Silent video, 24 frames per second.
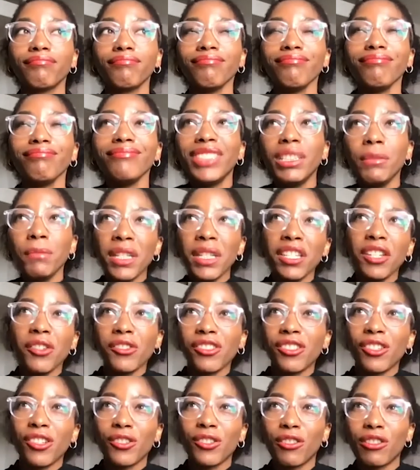the media
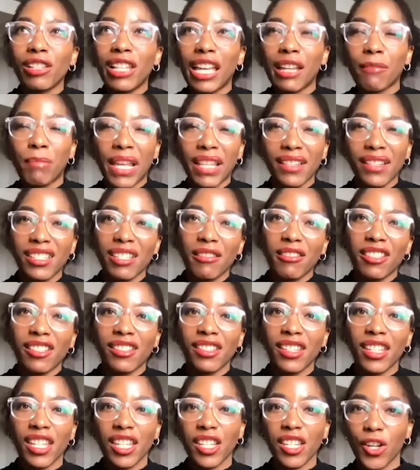is going to like paint it,
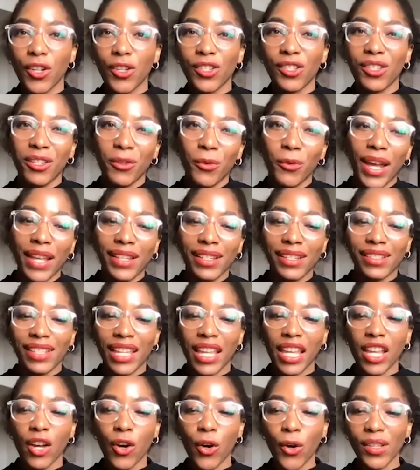you know, in a way to
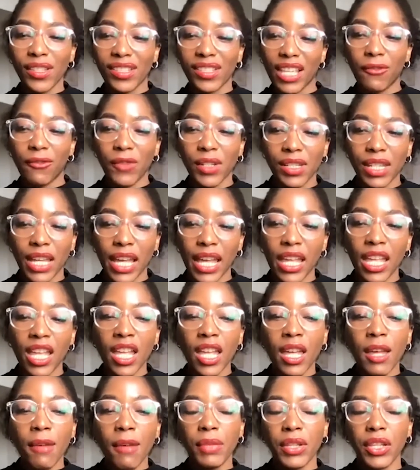say, oh, it's every day,
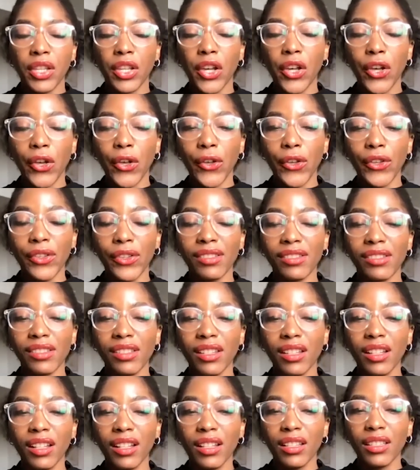because
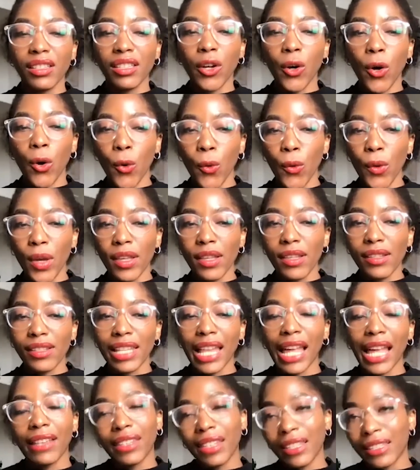they always,
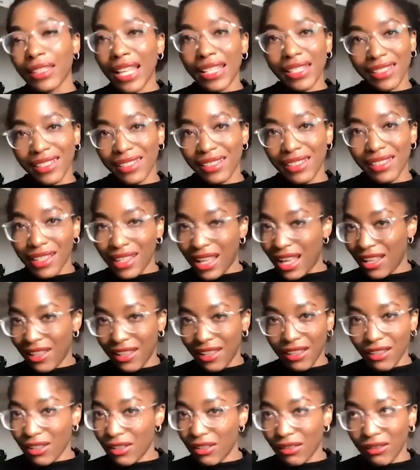and that's
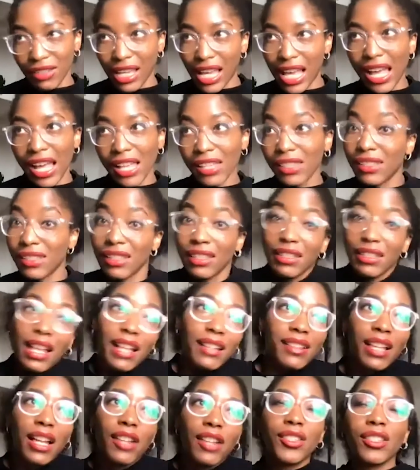
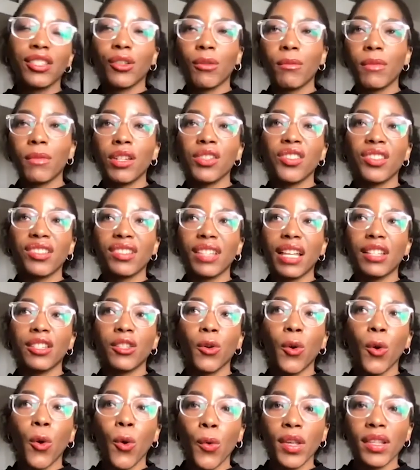how discrimination started. They
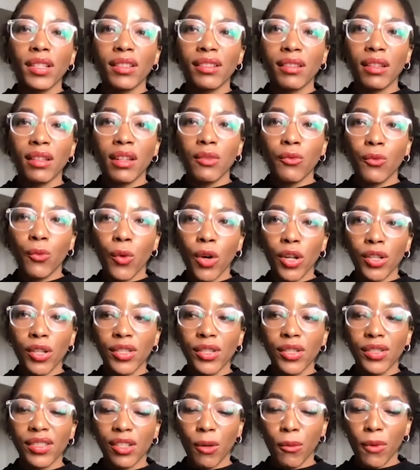always want
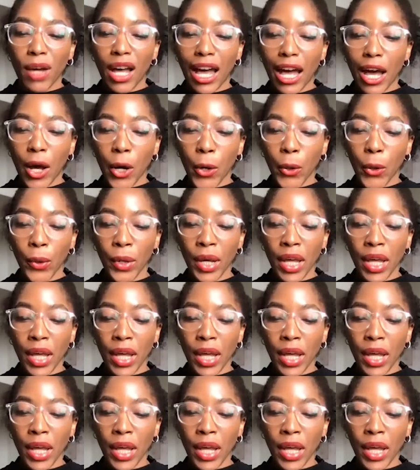to somehow